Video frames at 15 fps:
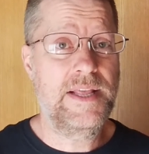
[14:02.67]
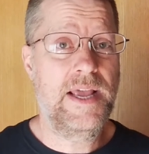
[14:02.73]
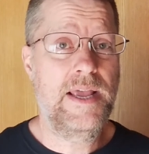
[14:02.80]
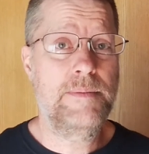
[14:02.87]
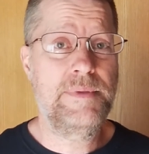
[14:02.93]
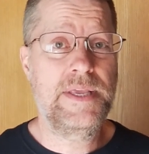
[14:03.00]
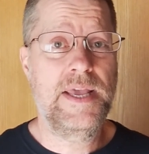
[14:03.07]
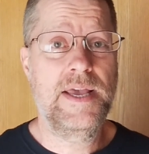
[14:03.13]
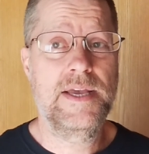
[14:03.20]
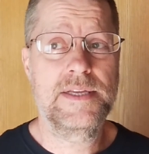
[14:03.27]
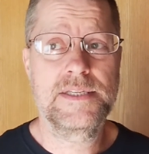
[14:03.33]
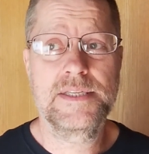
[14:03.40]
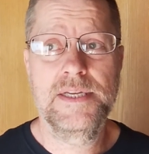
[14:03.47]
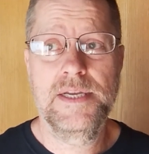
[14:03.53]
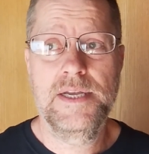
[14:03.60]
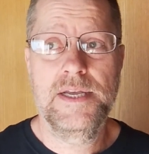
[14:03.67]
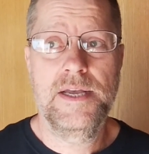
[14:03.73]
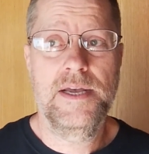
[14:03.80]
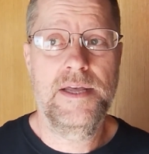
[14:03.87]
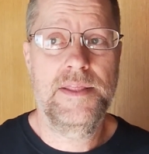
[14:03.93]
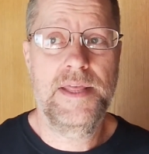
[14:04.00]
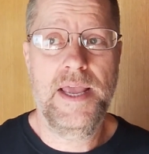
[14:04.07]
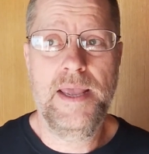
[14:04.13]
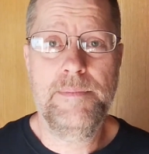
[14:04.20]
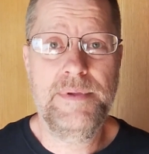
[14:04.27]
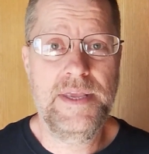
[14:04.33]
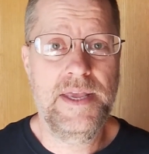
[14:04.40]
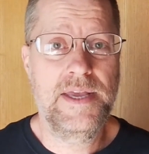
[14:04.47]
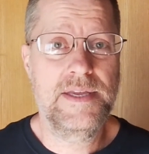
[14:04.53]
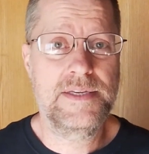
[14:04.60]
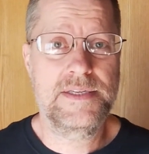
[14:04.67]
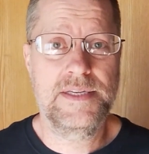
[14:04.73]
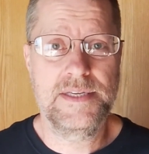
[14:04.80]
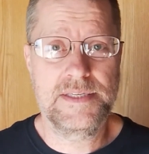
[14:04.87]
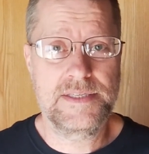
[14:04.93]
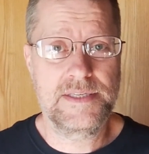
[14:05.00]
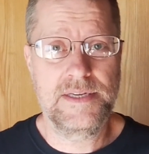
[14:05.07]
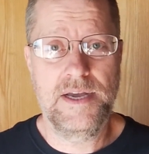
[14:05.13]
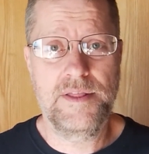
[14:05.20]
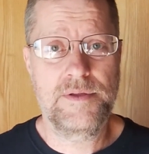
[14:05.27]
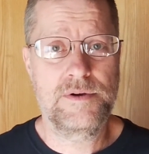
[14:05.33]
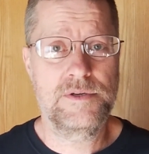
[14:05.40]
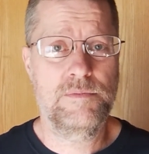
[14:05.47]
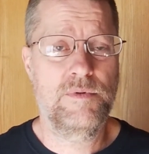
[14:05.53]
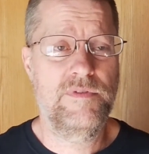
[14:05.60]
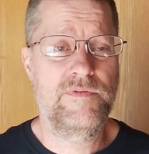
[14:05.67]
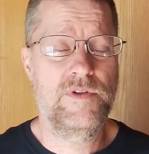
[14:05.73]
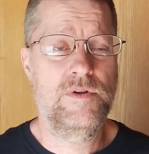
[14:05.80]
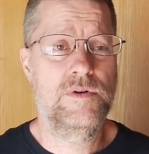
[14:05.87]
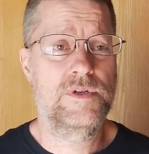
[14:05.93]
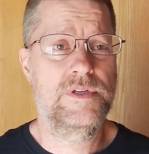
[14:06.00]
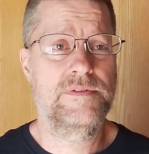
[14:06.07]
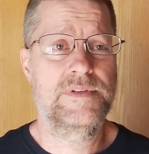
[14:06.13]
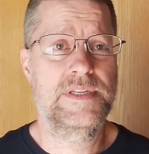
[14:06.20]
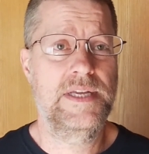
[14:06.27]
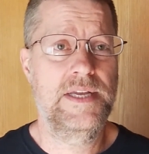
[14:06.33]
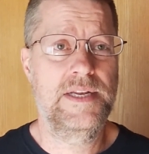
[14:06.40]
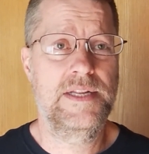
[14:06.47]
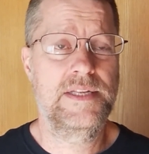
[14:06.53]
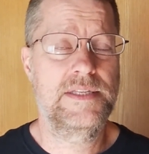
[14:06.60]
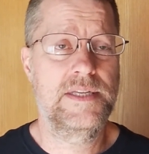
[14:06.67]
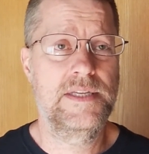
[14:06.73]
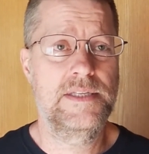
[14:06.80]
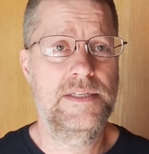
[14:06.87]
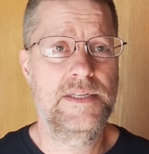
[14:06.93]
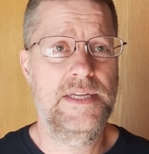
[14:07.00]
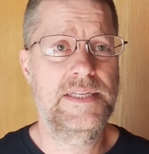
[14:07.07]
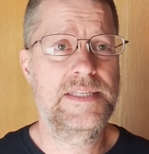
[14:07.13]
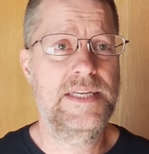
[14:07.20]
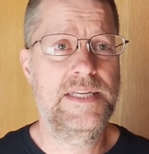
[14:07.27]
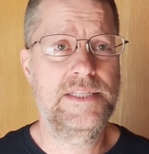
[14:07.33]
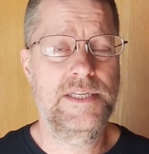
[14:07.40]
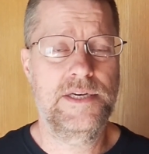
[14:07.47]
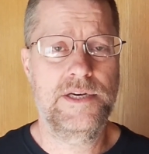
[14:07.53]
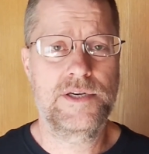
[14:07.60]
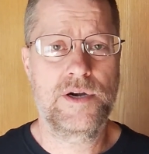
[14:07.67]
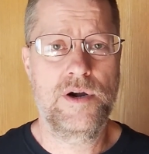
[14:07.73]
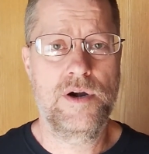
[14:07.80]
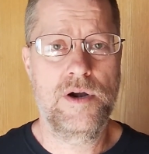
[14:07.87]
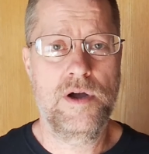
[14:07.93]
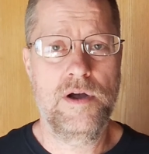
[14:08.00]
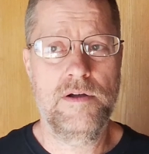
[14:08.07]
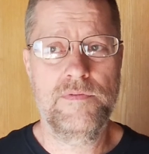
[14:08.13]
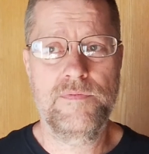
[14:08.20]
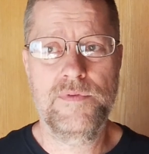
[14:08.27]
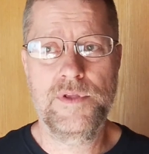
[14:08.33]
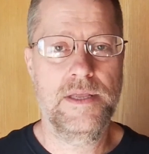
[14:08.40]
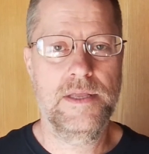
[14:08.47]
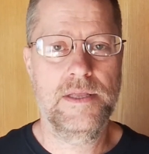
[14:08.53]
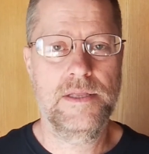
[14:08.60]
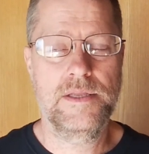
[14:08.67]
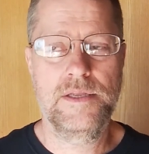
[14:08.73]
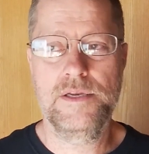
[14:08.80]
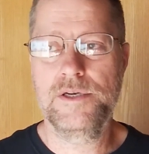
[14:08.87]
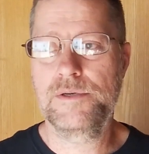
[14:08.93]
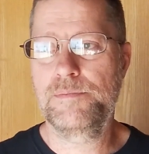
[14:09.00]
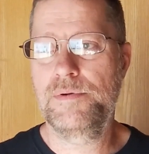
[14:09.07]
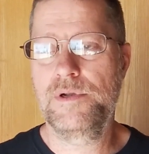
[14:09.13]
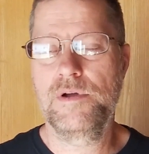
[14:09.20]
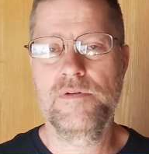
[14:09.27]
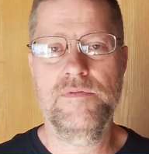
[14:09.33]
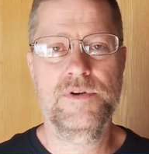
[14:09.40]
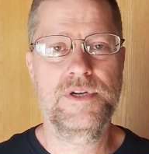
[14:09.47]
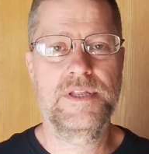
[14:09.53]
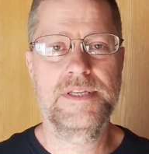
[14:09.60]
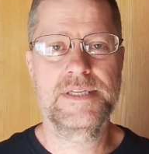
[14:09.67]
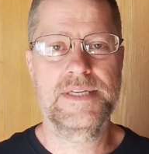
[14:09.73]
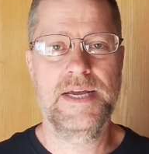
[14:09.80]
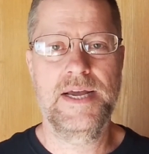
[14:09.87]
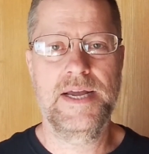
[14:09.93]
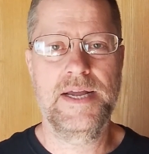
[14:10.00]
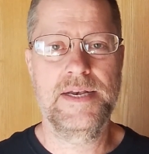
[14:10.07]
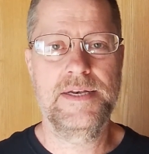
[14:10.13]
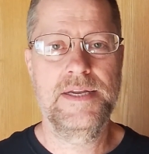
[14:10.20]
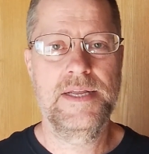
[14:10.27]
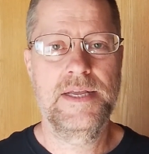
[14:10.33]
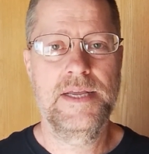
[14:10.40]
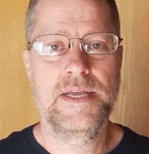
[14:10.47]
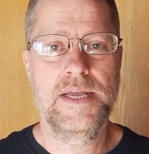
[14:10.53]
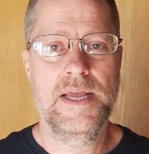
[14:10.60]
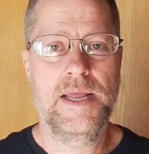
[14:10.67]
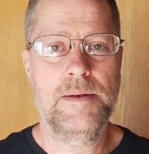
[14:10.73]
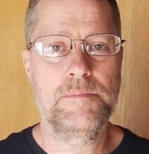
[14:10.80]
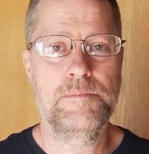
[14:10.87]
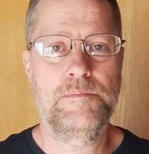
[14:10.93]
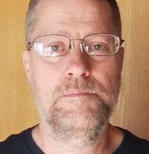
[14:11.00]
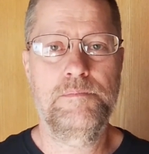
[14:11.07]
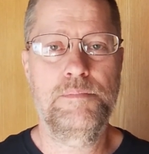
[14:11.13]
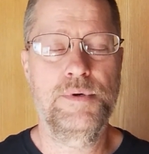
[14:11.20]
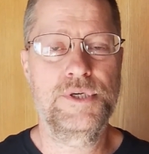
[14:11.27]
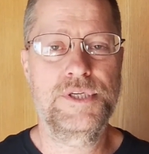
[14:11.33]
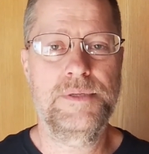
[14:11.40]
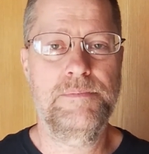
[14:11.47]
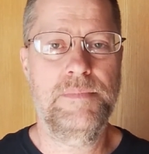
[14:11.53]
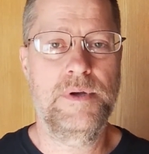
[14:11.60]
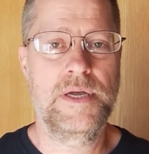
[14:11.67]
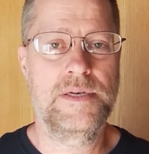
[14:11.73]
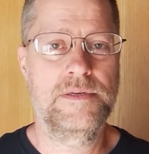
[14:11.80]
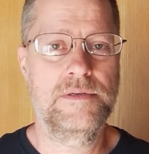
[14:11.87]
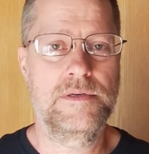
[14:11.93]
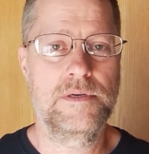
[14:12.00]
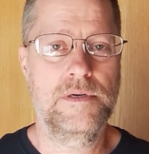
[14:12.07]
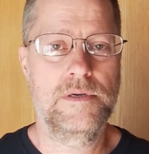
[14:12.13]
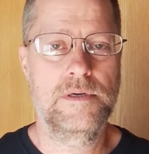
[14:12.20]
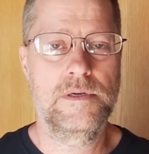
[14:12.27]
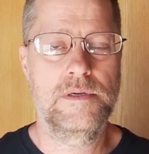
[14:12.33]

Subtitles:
the ABS. The ABS, as other reviewers have said, it's easy to turn off. You just pull over to the side and push the button,